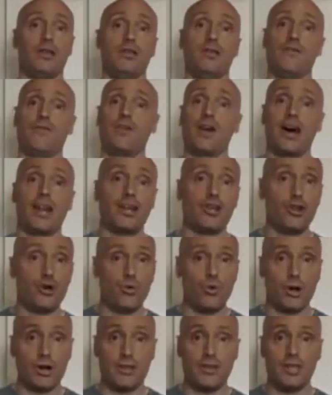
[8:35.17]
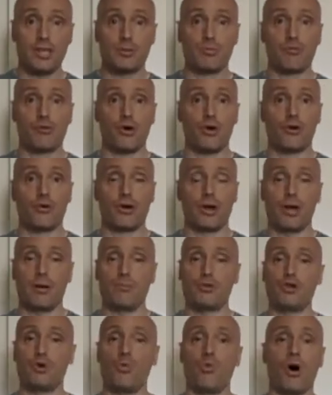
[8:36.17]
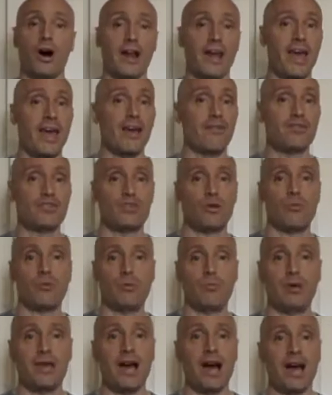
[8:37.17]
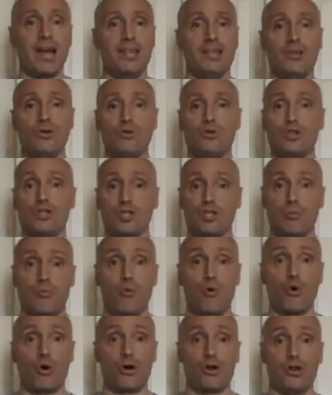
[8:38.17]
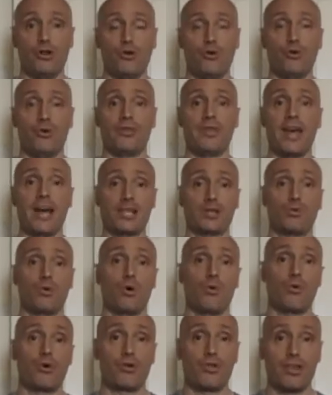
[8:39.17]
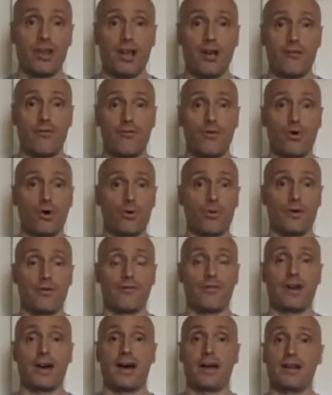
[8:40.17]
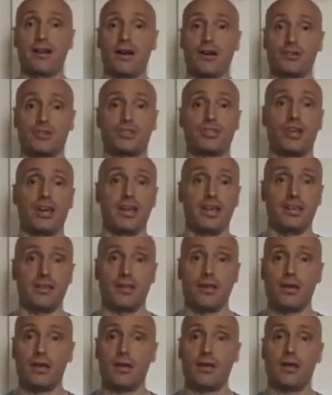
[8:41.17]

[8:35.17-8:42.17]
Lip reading: you've got to do one of these programs. You want to have someone behind you to support you, and that's what we're there for. We've got our site